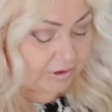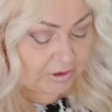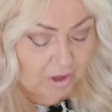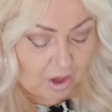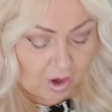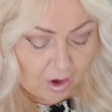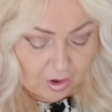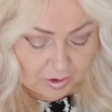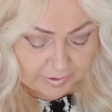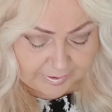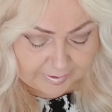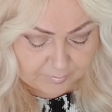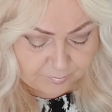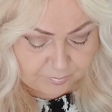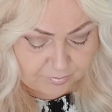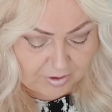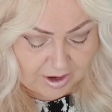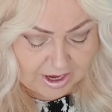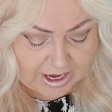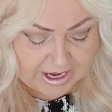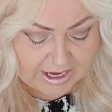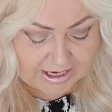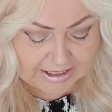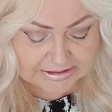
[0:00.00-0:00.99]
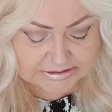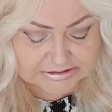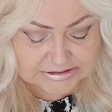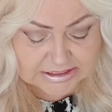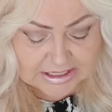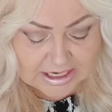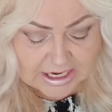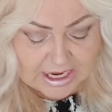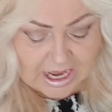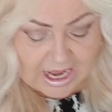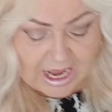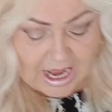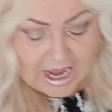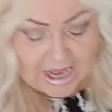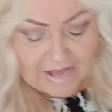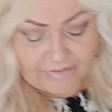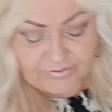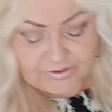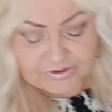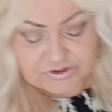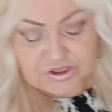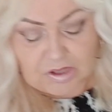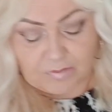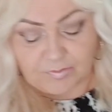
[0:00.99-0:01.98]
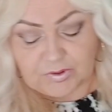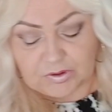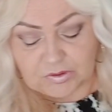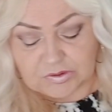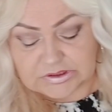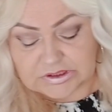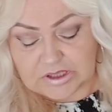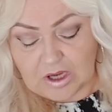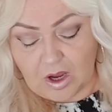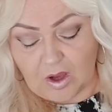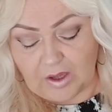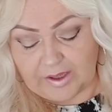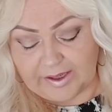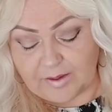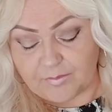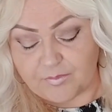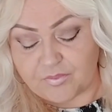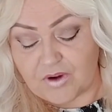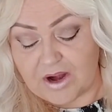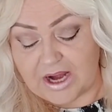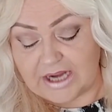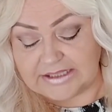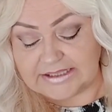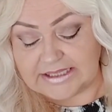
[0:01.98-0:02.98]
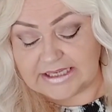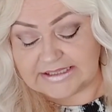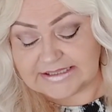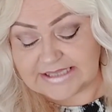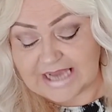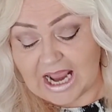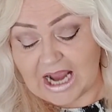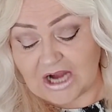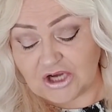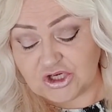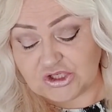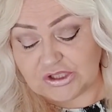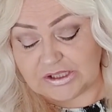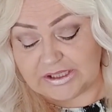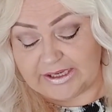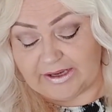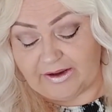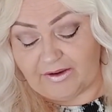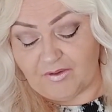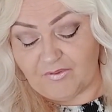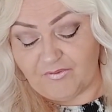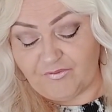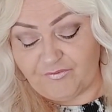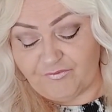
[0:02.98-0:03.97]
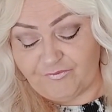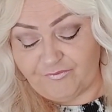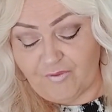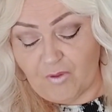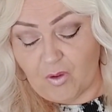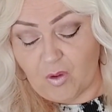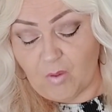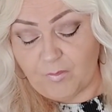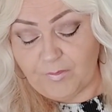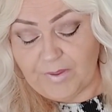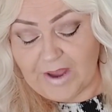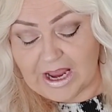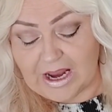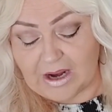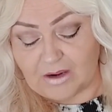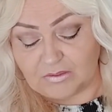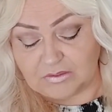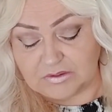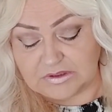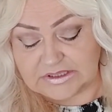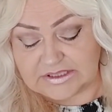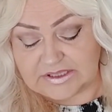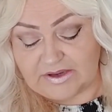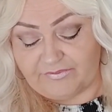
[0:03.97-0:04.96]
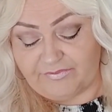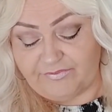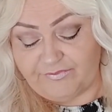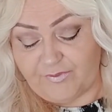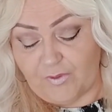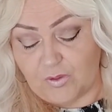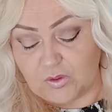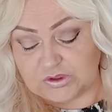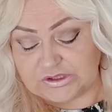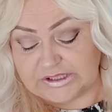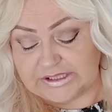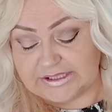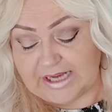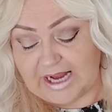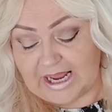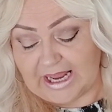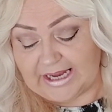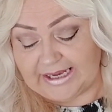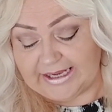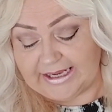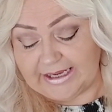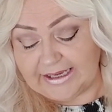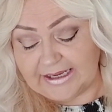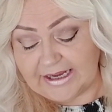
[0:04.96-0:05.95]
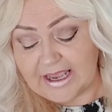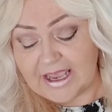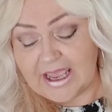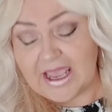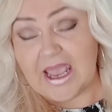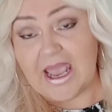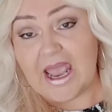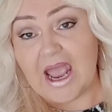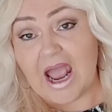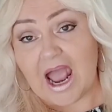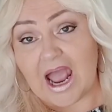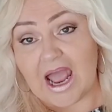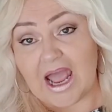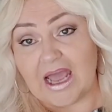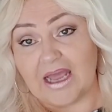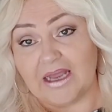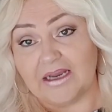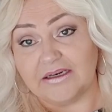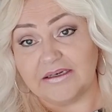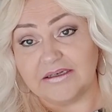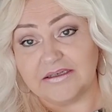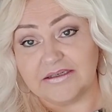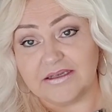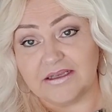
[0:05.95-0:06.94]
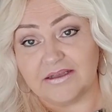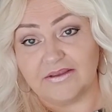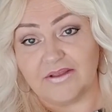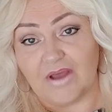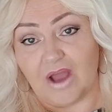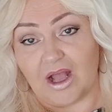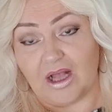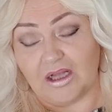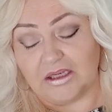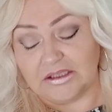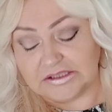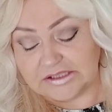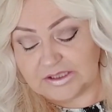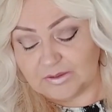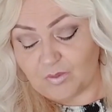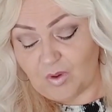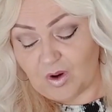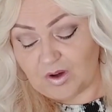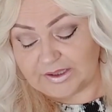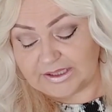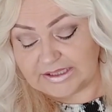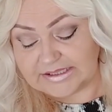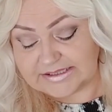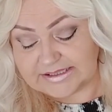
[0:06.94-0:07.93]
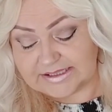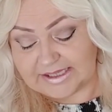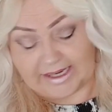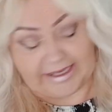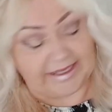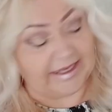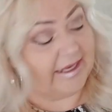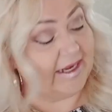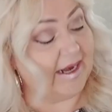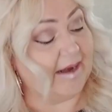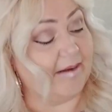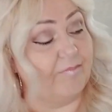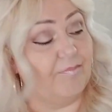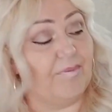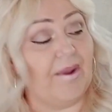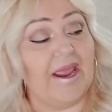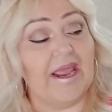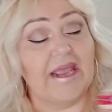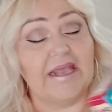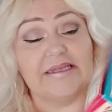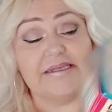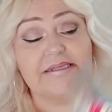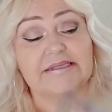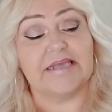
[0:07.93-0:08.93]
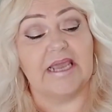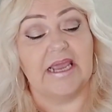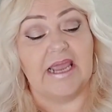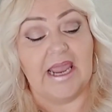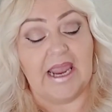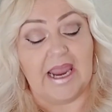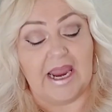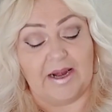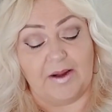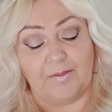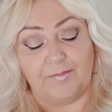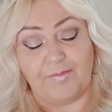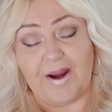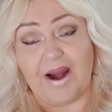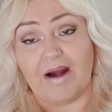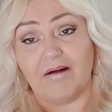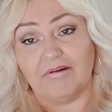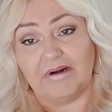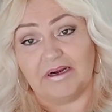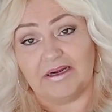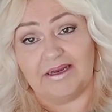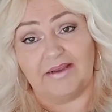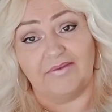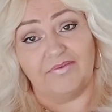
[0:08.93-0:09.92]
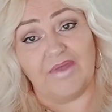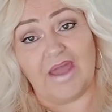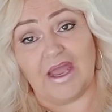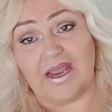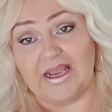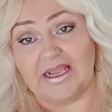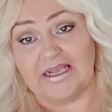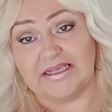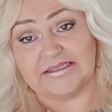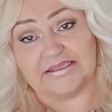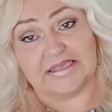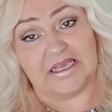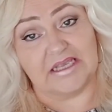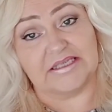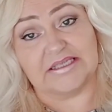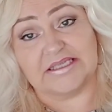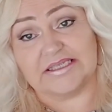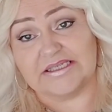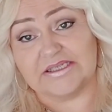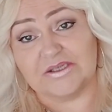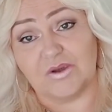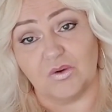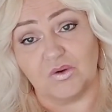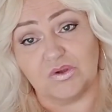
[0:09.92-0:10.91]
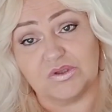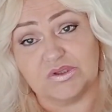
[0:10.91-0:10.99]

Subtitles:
a garlic bread, and the Domino's garlic bread is actually £4.49 and the Aldi one is 99p, and apparently that is so